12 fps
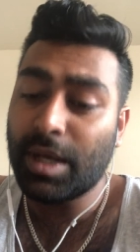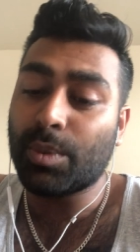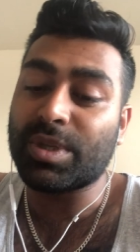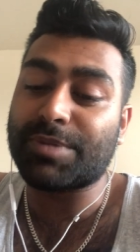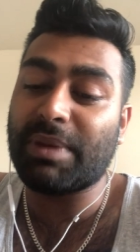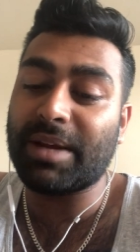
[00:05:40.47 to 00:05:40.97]

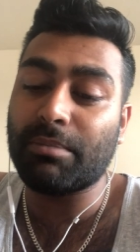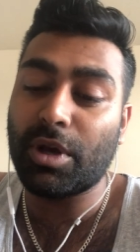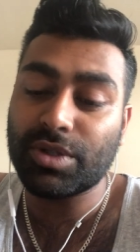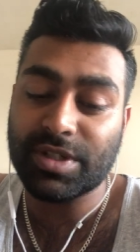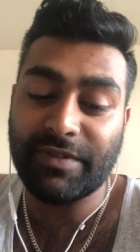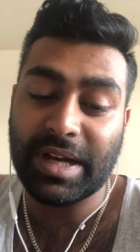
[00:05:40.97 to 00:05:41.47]
We spend
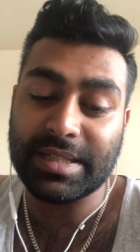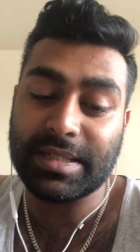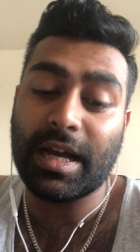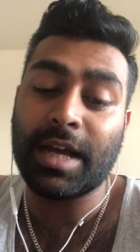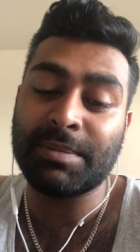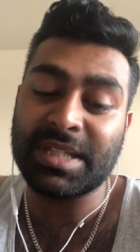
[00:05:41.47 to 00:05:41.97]
most of our
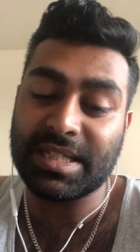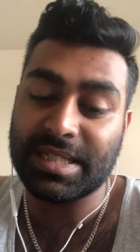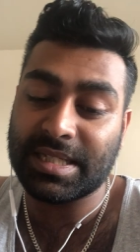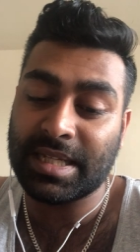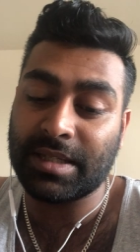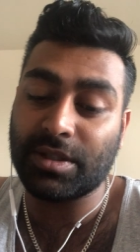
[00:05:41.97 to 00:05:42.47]
time in this
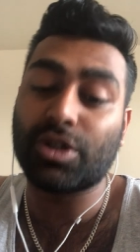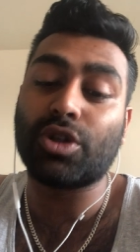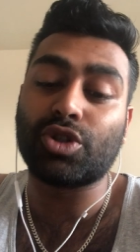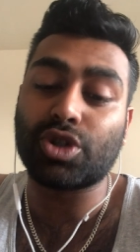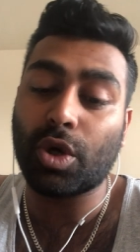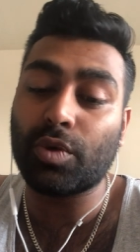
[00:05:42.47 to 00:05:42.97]
state,
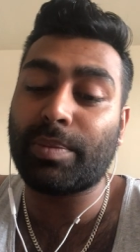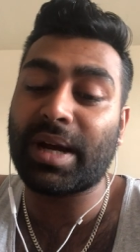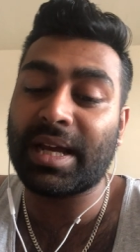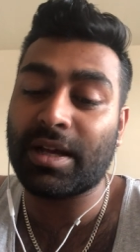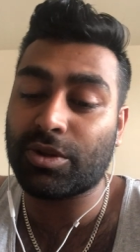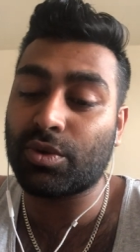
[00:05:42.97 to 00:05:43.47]
controlled
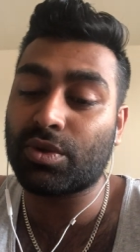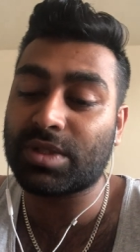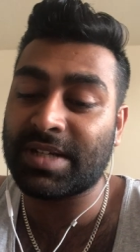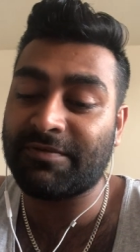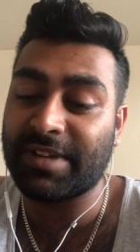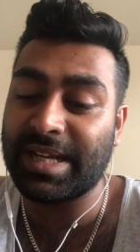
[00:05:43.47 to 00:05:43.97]
by our
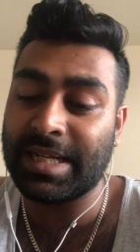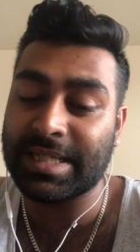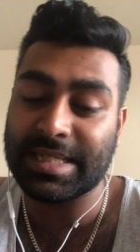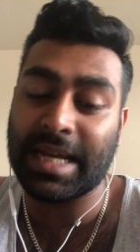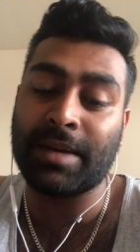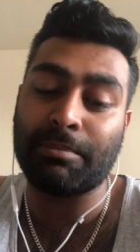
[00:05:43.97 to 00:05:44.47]
thoughts and
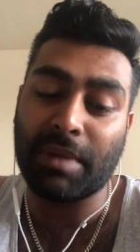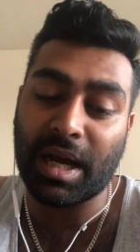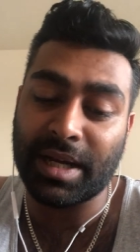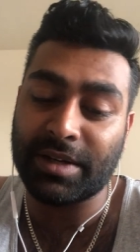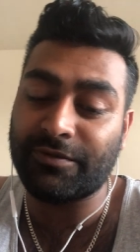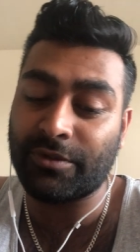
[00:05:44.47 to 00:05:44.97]
feelings, and
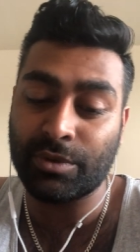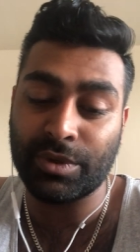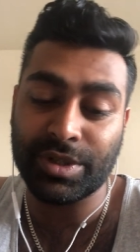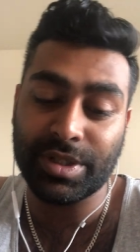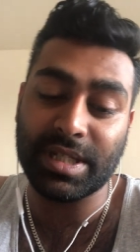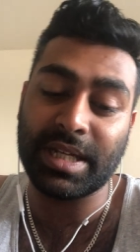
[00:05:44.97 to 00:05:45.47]

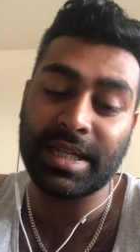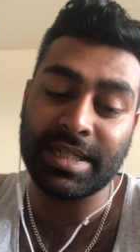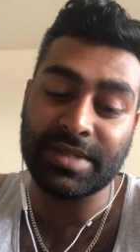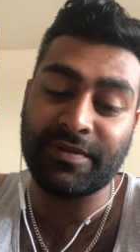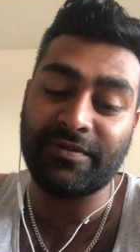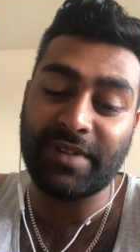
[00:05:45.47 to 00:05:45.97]
mindfulness
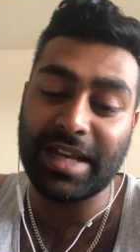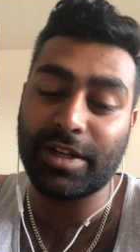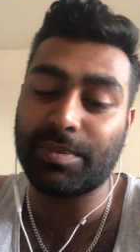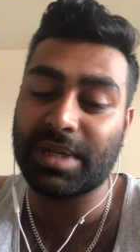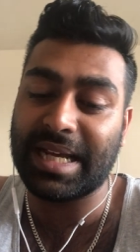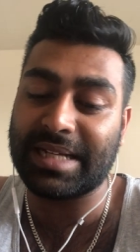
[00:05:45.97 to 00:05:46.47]
is a
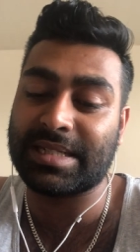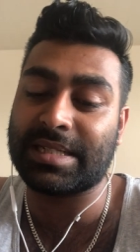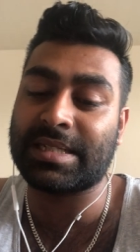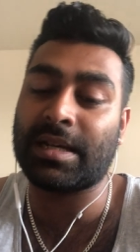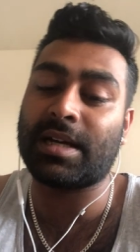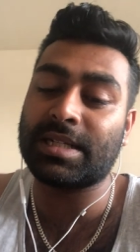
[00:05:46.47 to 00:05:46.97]
valuable
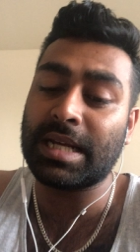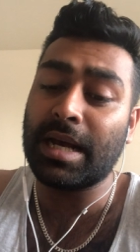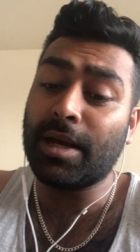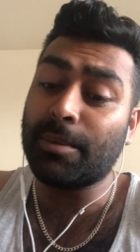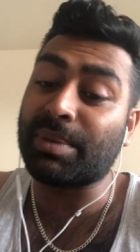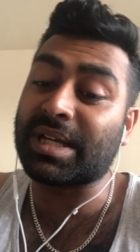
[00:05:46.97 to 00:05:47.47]
exercise
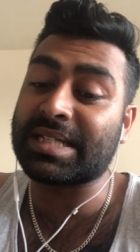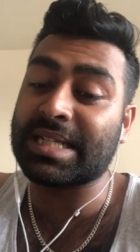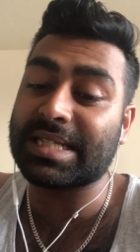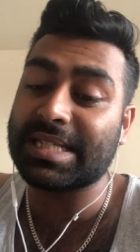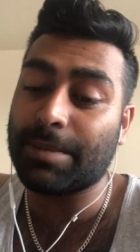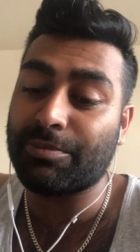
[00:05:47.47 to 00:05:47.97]
because
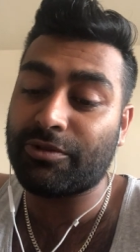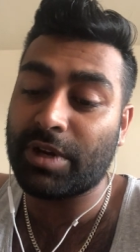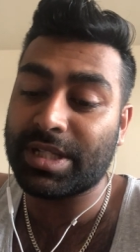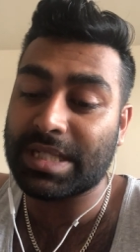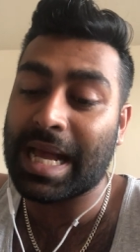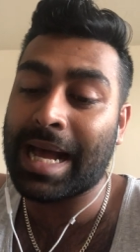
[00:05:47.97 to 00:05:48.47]
it
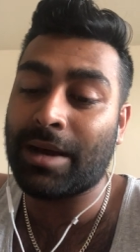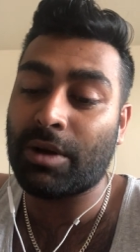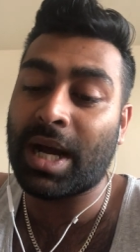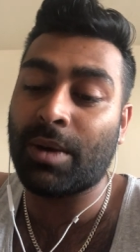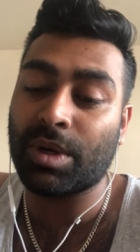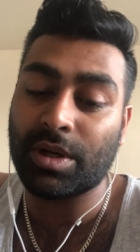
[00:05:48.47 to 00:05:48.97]
separates out
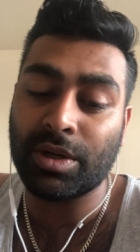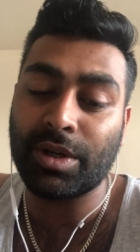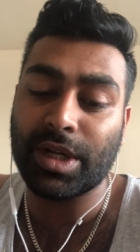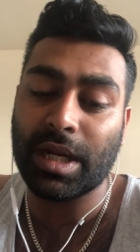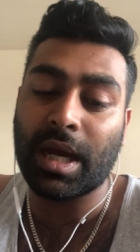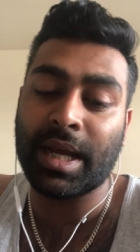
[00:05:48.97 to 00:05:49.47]
our
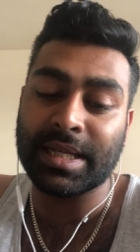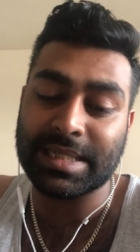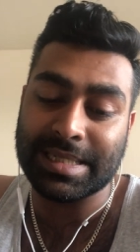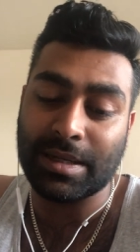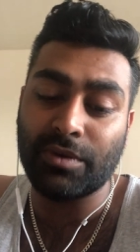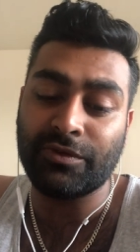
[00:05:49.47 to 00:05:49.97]
underlying
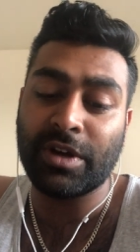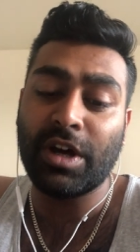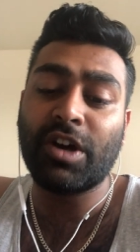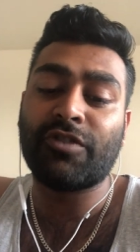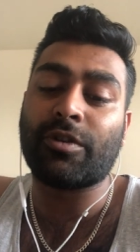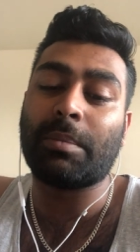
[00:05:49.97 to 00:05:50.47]
self
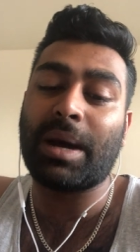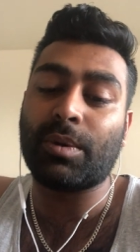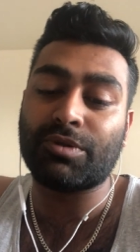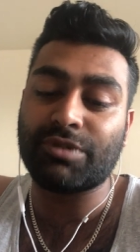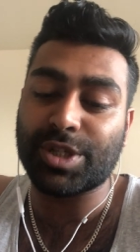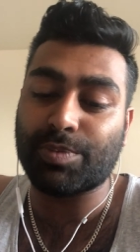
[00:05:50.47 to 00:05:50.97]
from
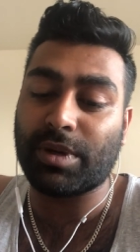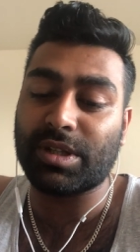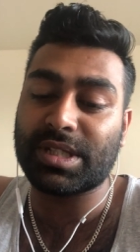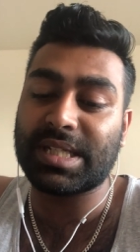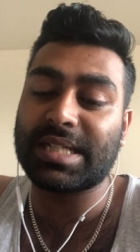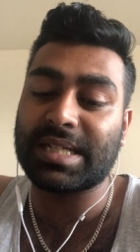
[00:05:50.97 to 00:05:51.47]
our
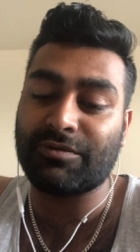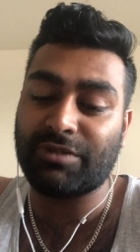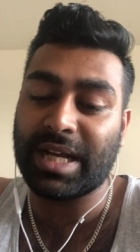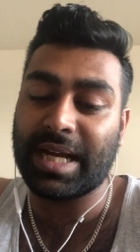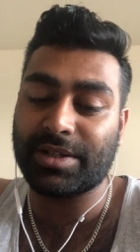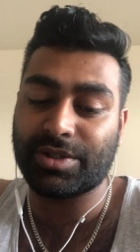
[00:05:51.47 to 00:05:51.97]
responses and
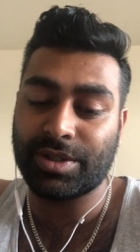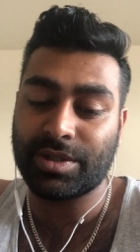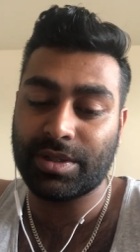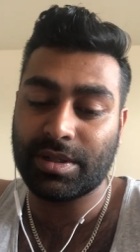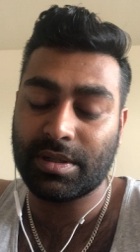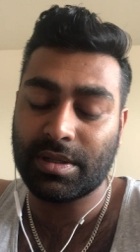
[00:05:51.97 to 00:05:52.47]

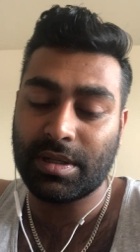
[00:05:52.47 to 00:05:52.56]
reactions.